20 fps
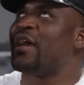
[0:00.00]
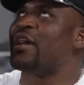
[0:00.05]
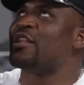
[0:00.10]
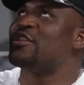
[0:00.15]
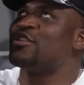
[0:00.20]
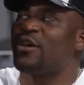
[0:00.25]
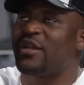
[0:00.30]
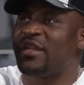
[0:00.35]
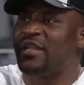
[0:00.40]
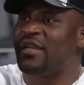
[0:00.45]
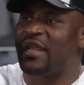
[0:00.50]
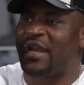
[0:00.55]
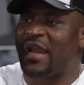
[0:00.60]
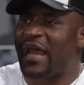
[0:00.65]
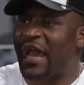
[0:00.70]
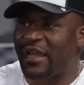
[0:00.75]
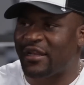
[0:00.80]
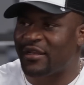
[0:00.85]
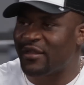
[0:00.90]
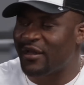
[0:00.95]
they are turning the
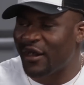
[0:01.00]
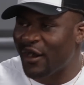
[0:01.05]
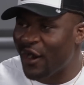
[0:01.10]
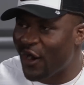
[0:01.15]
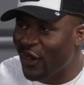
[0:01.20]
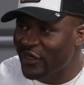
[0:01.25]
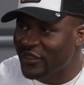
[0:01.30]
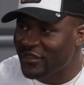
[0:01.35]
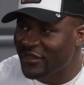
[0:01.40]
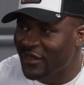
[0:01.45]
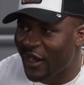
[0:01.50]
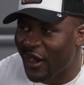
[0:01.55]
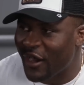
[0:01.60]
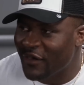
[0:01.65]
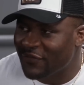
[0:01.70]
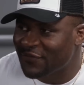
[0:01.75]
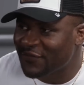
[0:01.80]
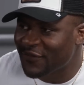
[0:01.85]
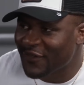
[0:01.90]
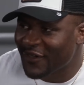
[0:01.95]
light on,
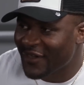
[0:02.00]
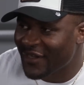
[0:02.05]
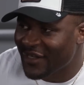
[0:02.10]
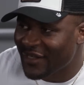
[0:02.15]
off,